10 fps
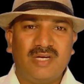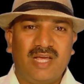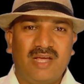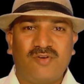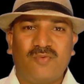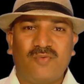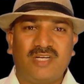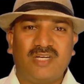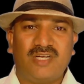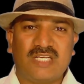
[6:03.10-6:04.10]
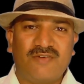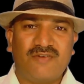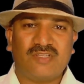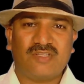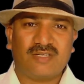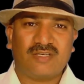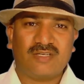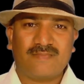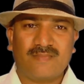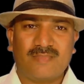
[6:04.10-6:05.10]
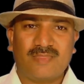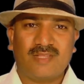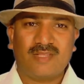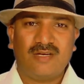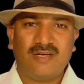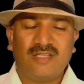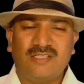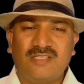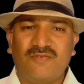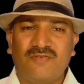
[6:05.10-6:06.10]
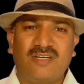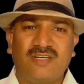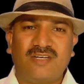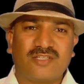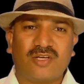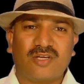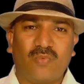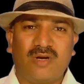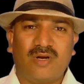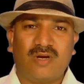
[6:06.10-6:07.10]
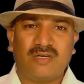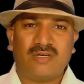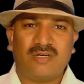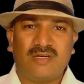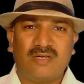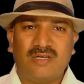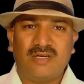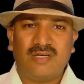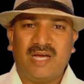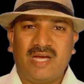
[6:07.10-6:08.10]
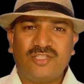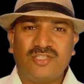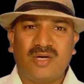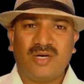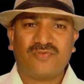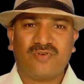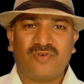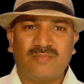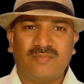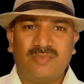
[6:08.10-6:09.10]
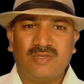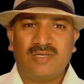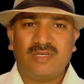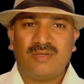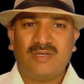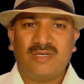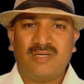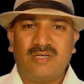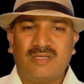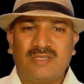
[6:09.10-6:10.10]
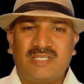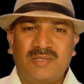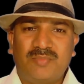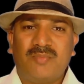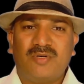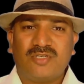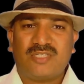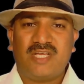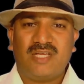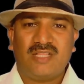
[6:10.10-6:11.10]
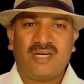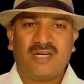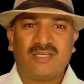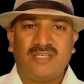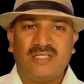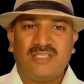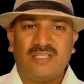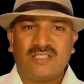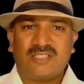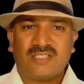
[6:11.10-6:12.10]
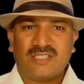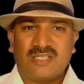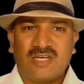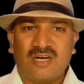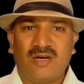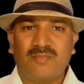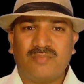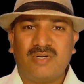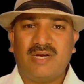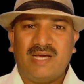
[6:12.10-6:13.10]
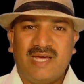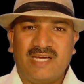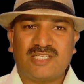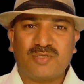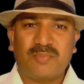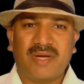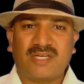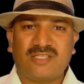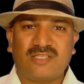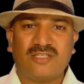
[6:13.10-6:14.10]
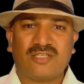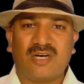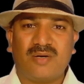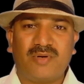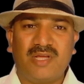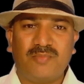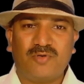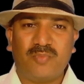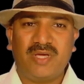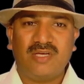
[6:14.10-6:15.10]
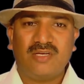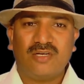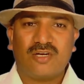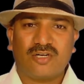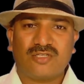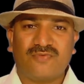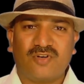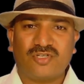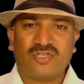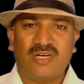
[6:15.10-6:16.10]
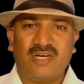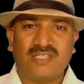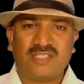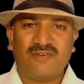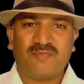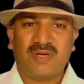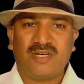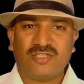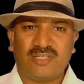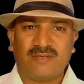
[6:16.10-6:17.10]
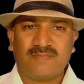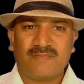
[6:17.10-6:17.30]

everyone does everything. This is a very interesting one. And this comes from team members saying that the Scrum expects the Scrum team to be cross-functional and self-managing.